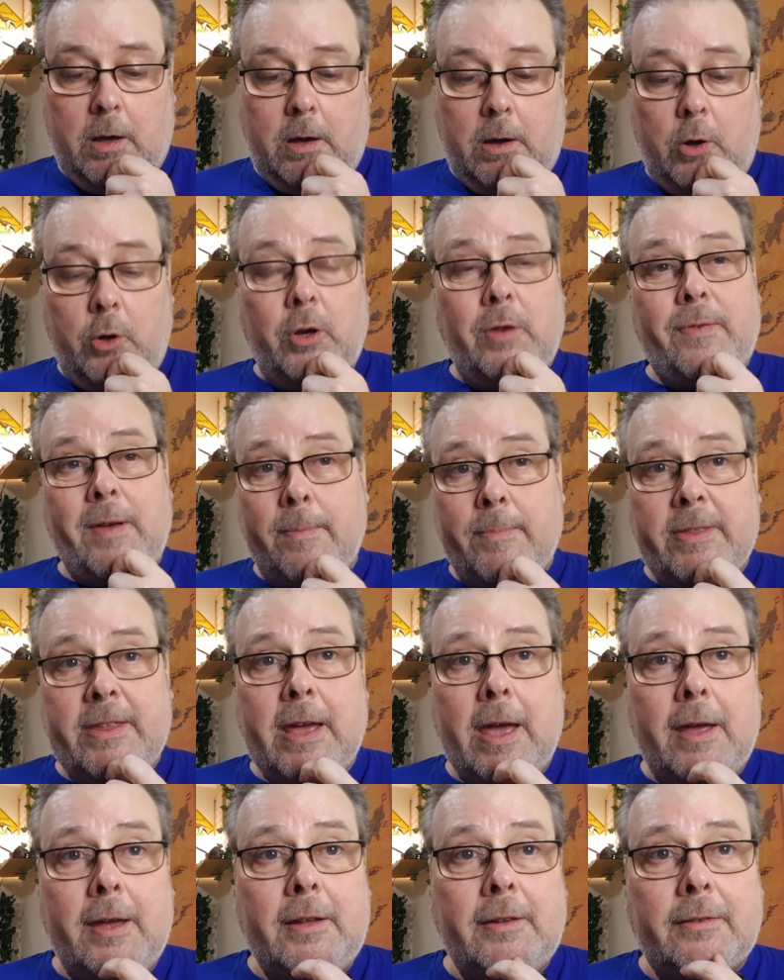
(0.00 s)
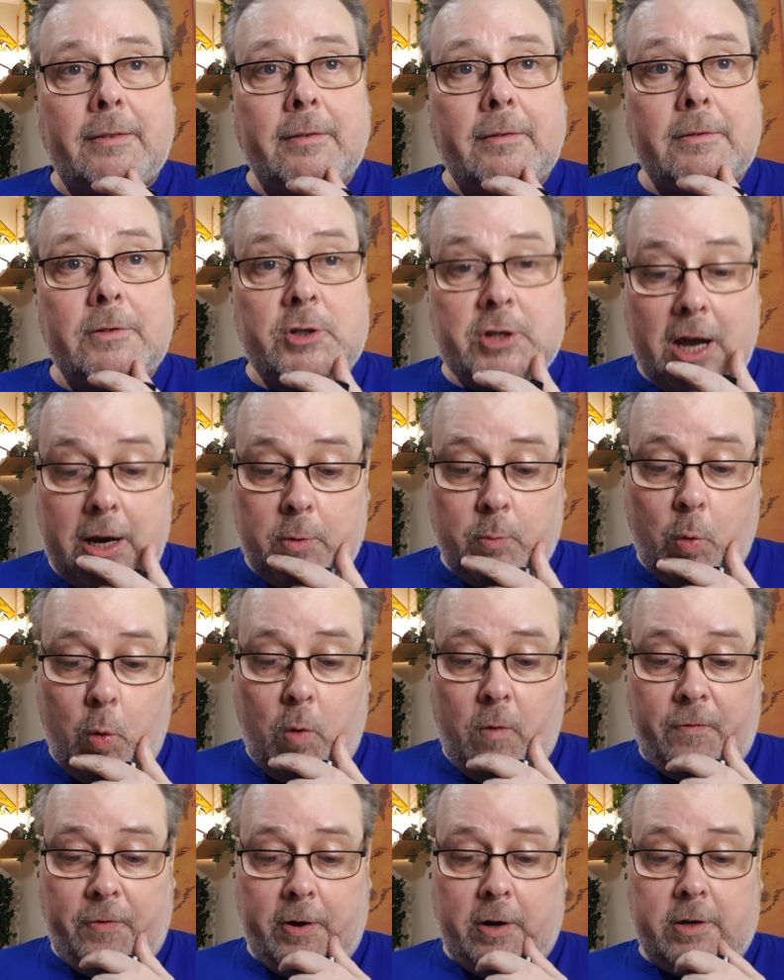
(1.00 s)
On November the 8th, Jen
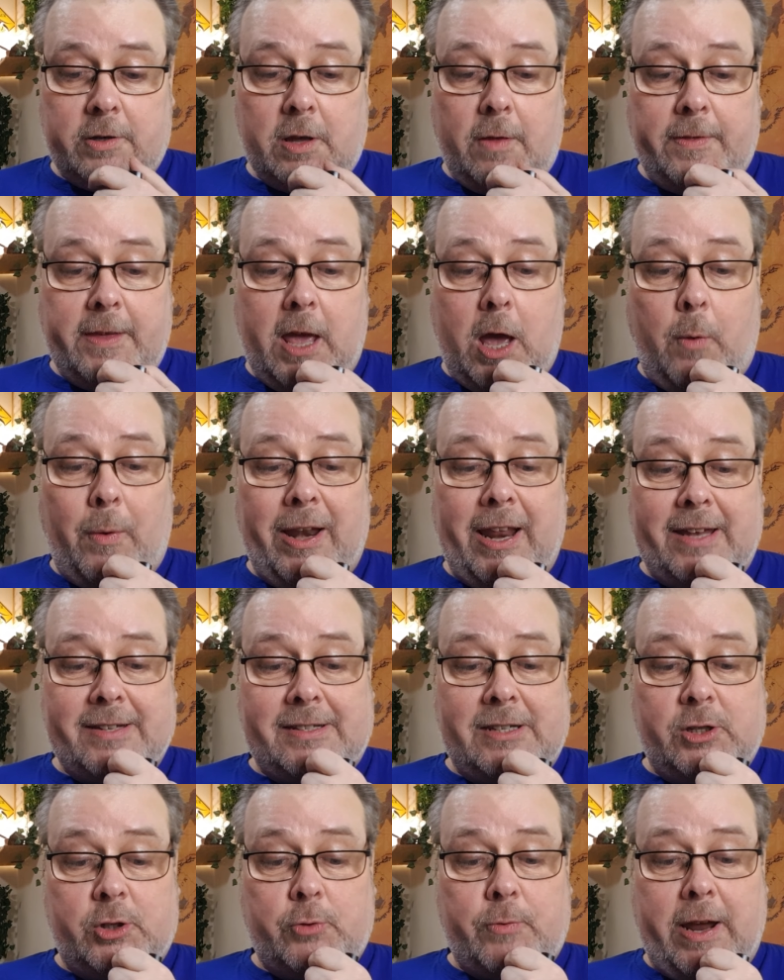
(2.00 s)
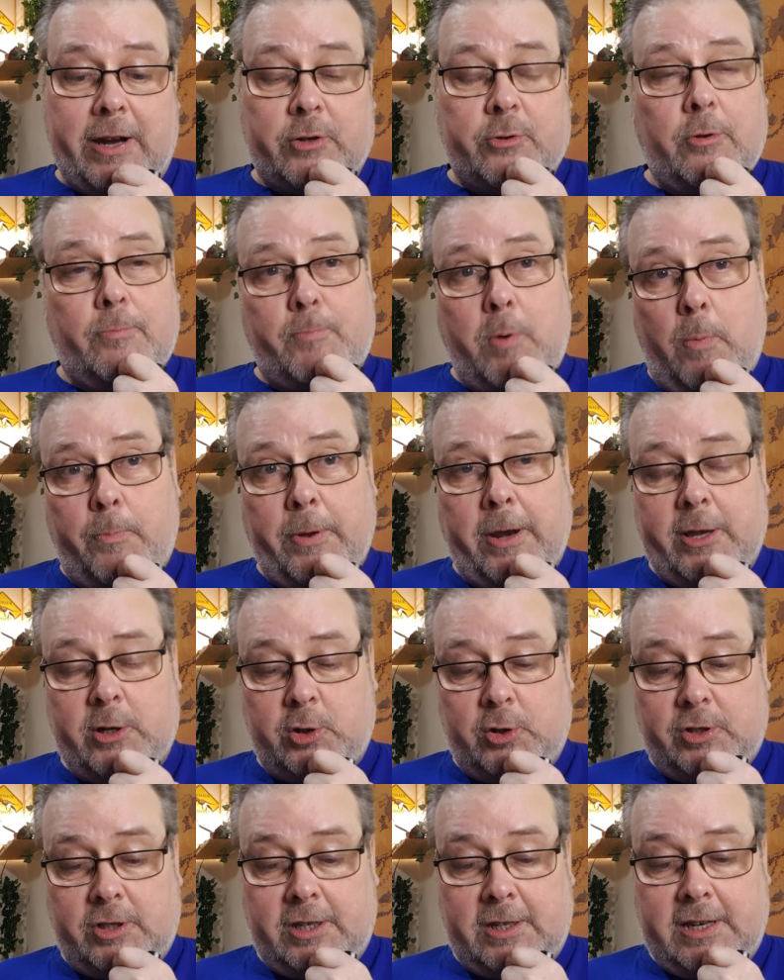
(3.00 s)
Wolford, the ONS's Director of
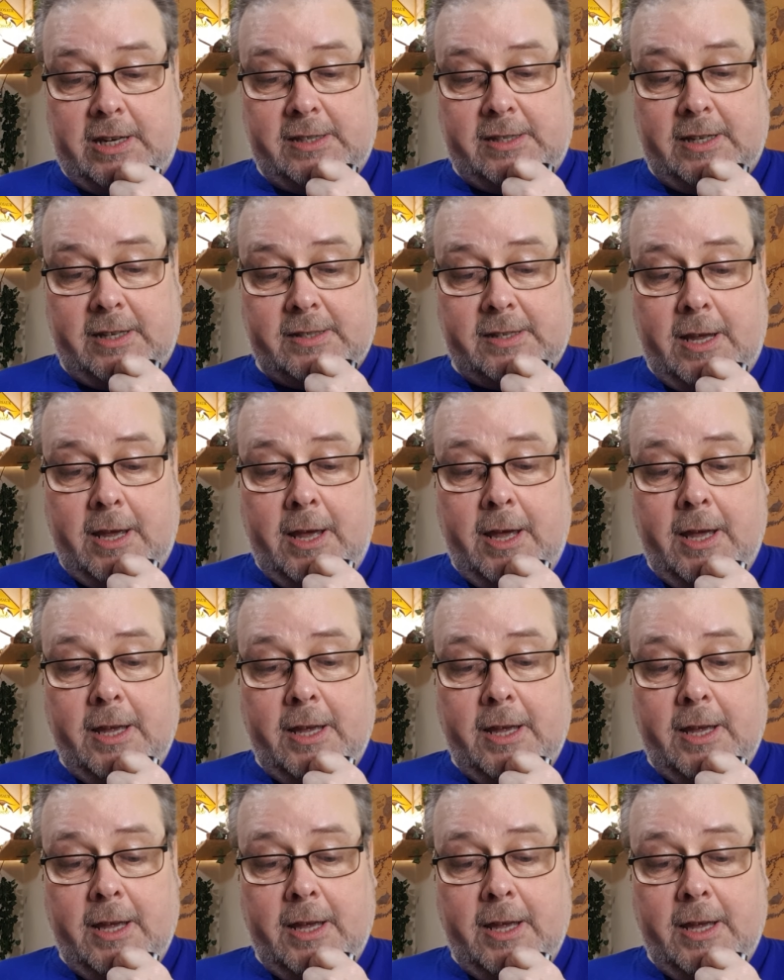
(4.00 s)
Population Statistics,